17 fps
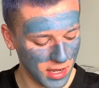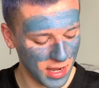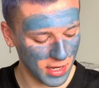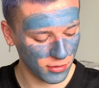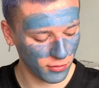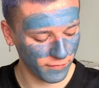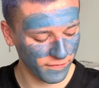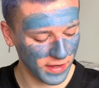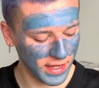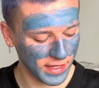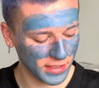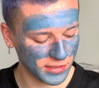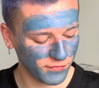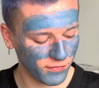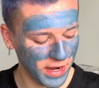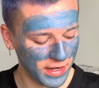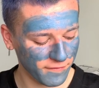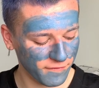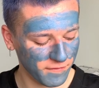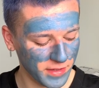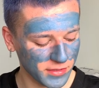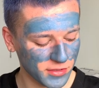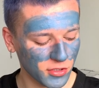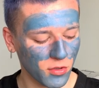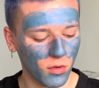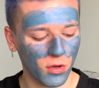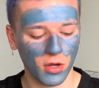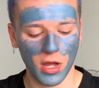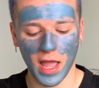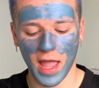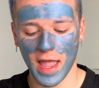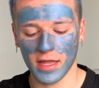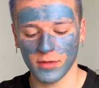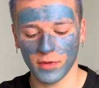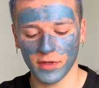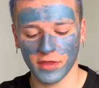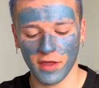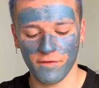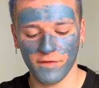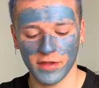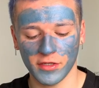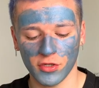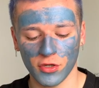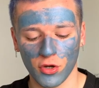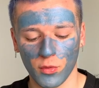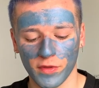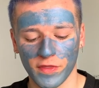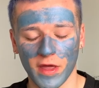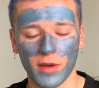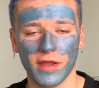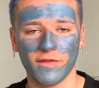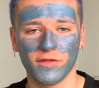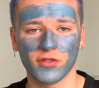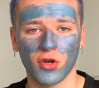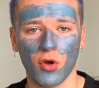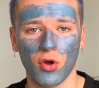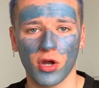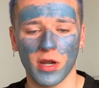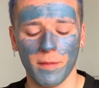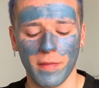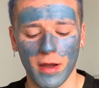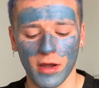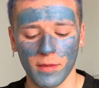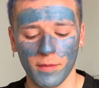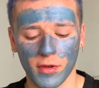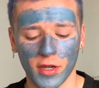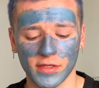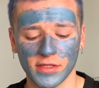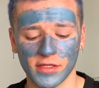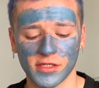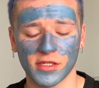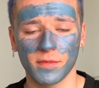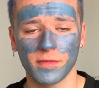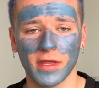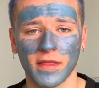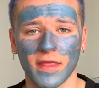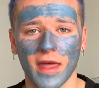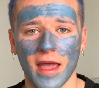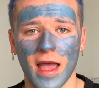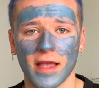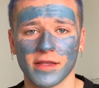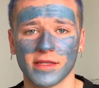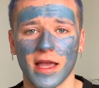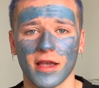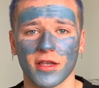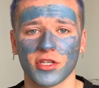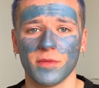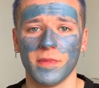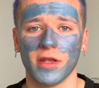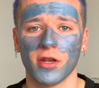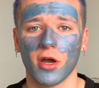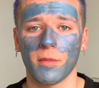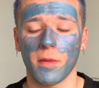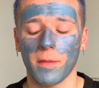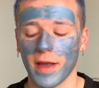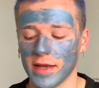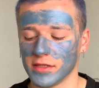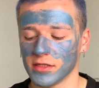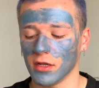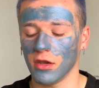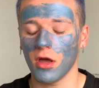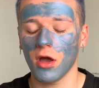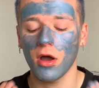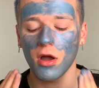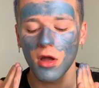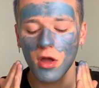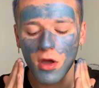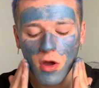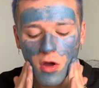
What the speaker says: I don't feel like it's right for me to go ahead with a video without even talking about it, because it's something that has actually been on my mind a lot